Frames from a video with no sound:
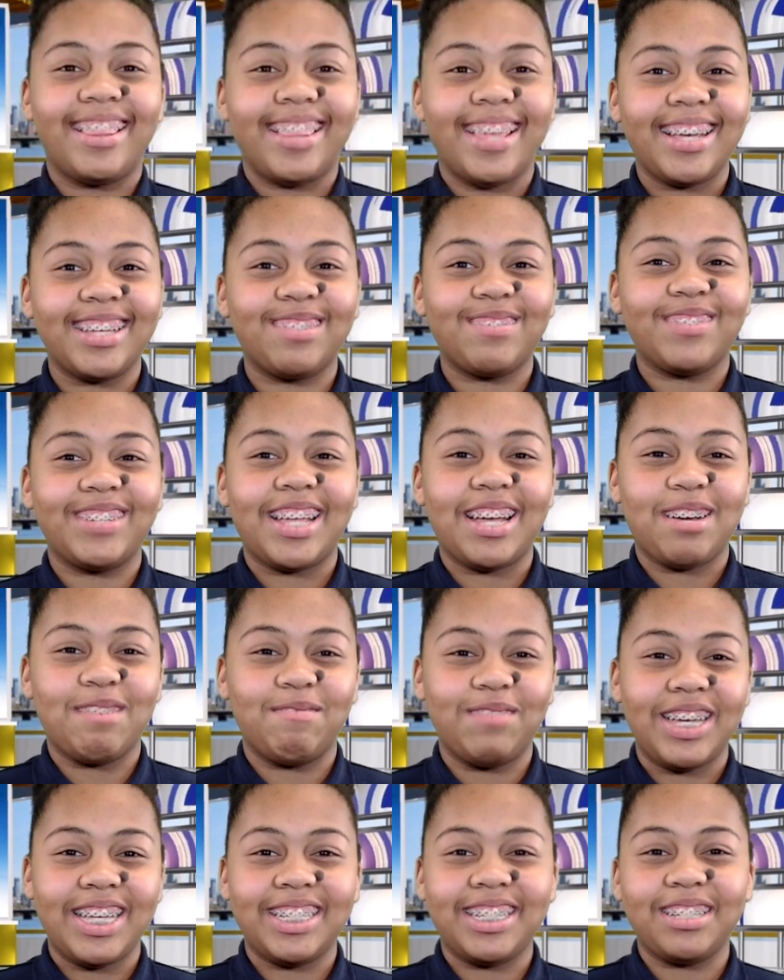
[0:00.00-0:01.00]
Thanks for that
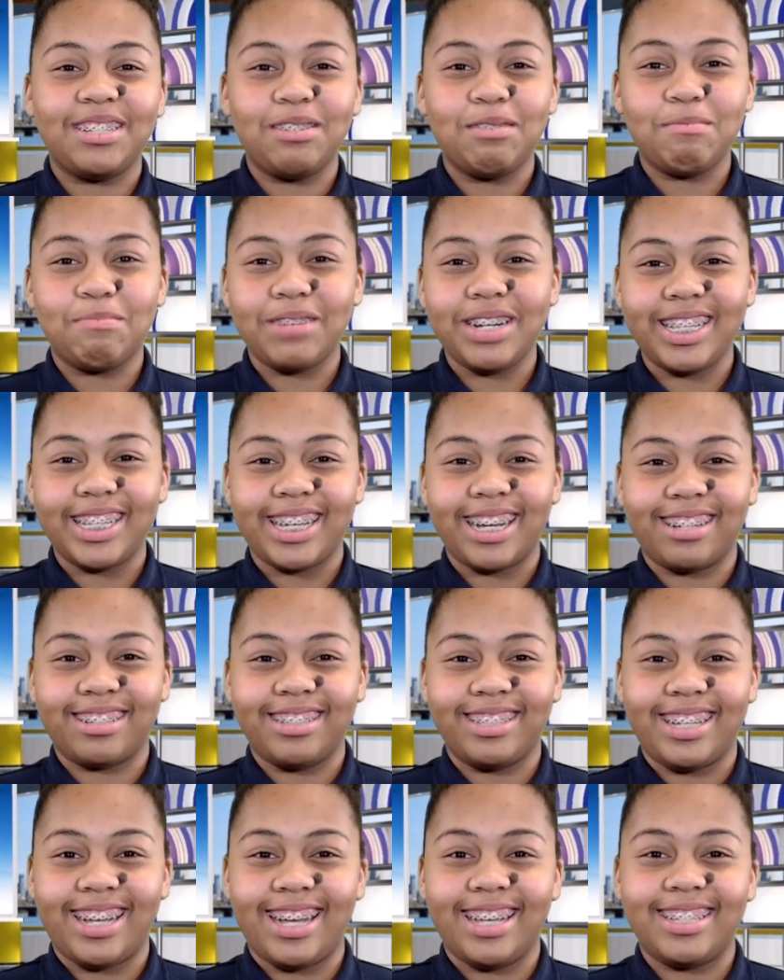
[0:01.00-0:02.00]
amazing new breathing
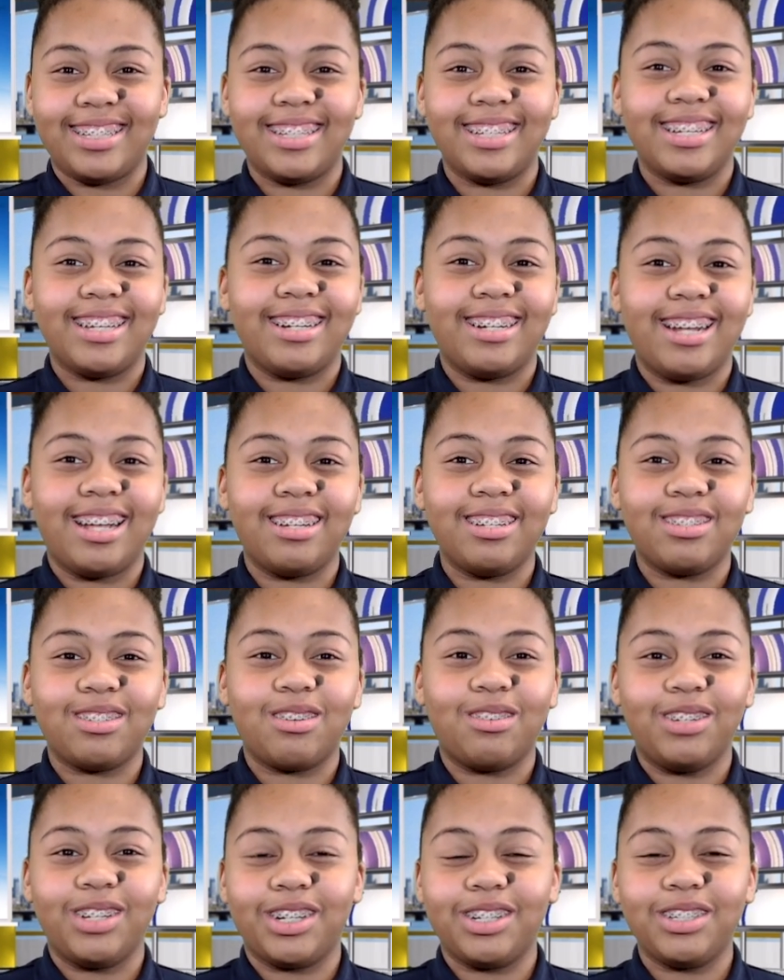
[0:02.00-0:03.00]
exercise. Now let's
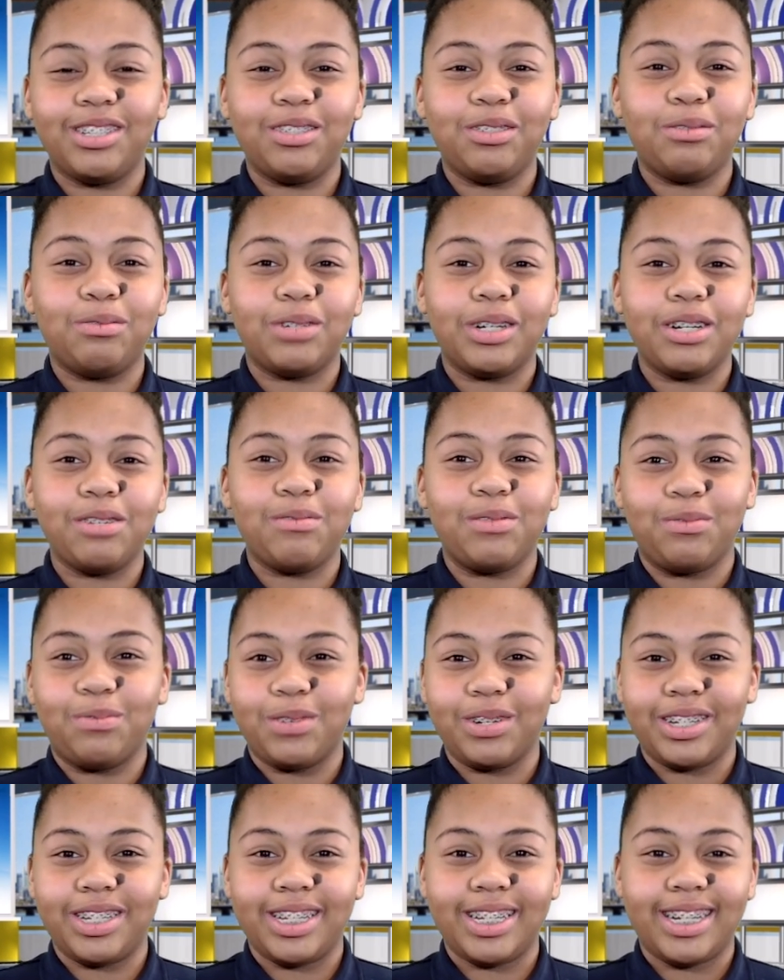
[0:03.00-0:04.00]
go learn a new word with
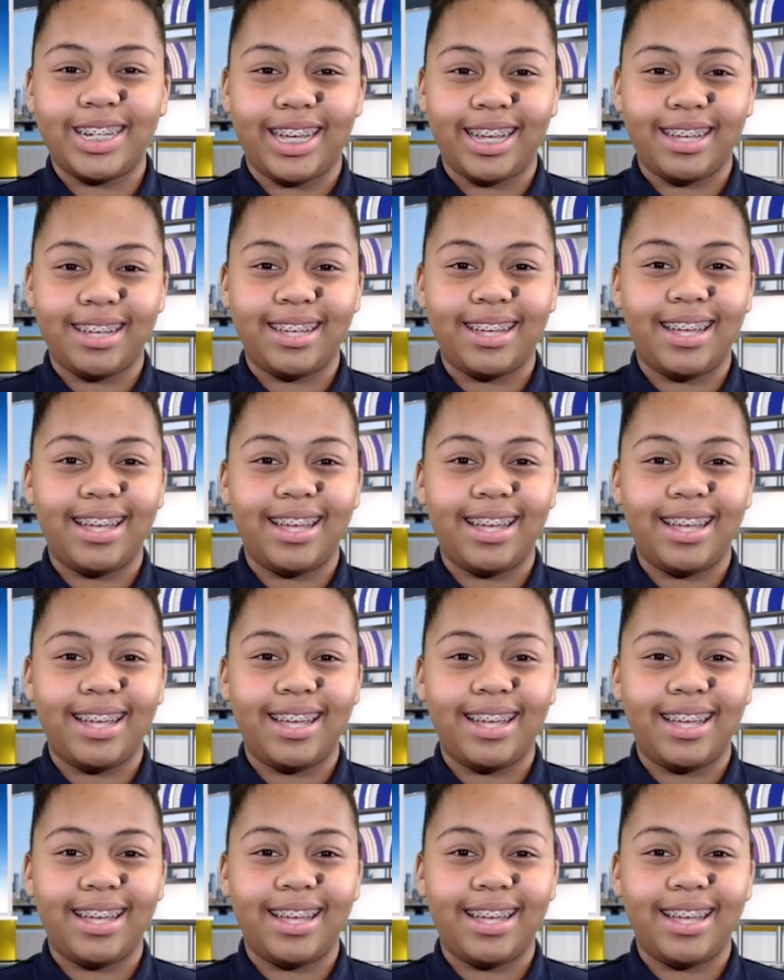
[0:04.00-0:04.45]
Word of the Day.